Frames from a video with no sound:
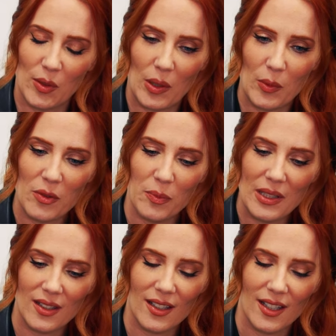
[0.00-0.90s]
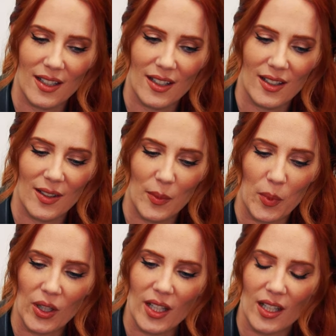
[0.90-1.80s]
Well, we've been uh,
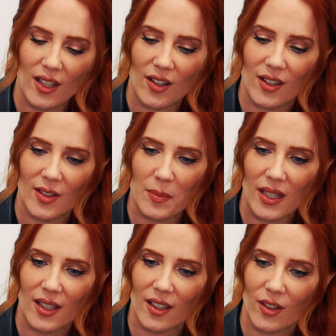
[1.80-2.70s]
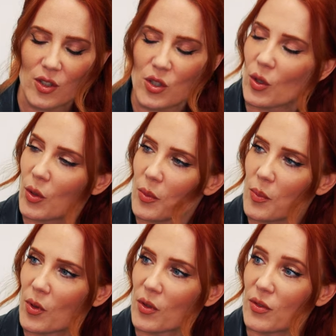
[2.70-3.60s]
working on making our show
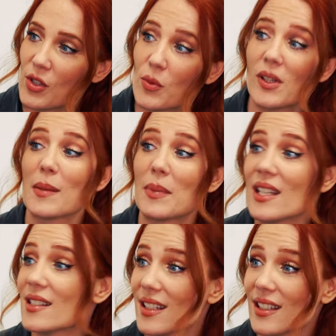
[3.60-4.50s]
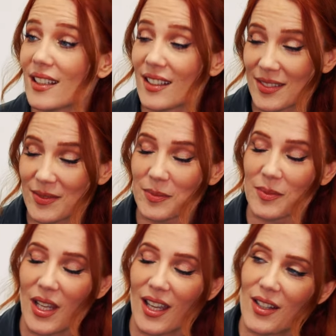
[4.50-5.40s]
more visually pleasing.
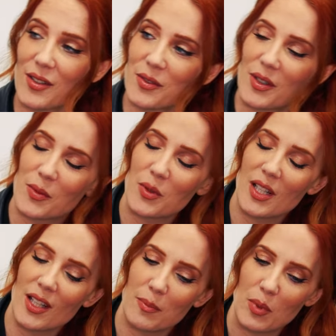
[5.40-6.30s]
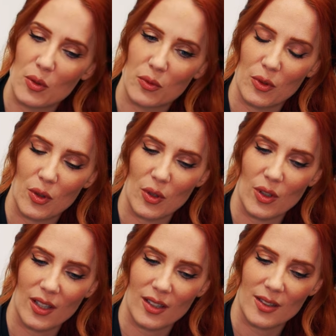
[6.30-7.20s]
We have uh, really
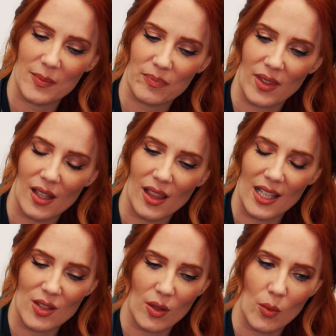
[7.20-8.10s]
beautiful um, LED